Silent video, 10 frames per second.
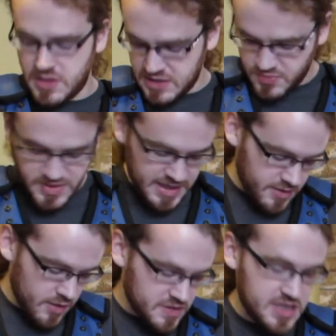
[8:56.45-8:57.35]
You got your
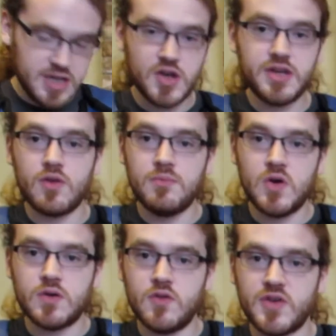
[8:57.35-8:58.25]
battery over here, your
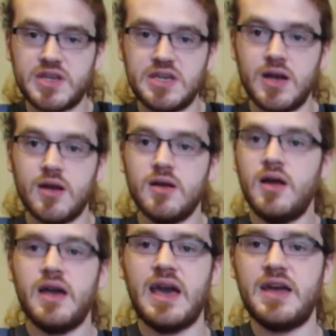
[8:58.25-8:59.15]
remote over here,
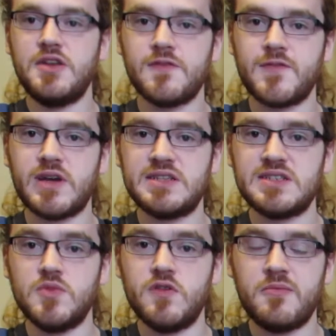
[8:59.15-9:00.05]
and you're free
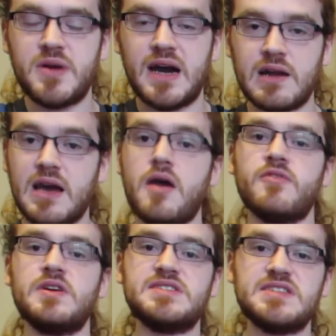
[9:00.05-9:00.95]
to move about
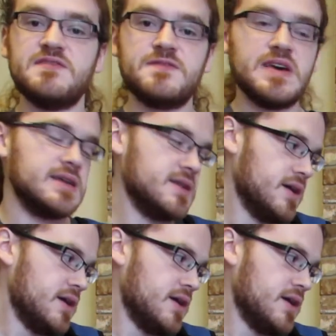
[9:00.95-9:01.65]
however you see fit.